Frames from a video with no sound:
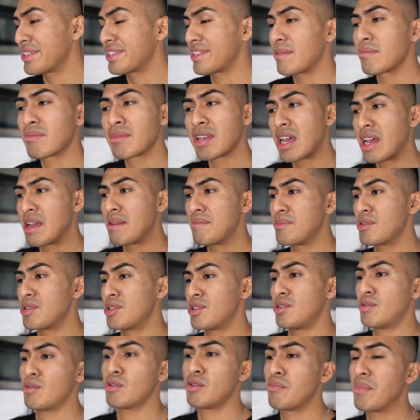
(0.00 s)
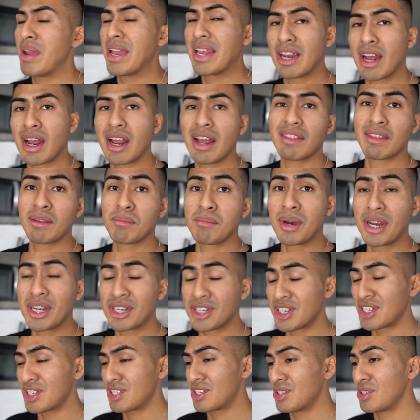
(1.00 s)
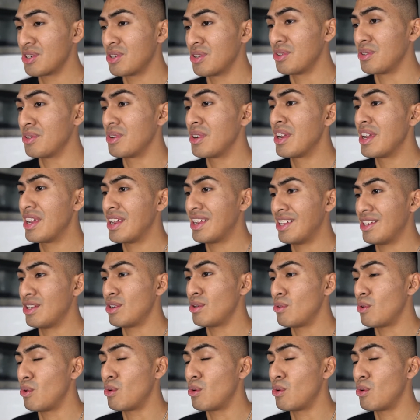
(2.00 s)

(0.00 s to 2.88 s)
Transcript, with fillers: sometimes you may not have the budget to, you know,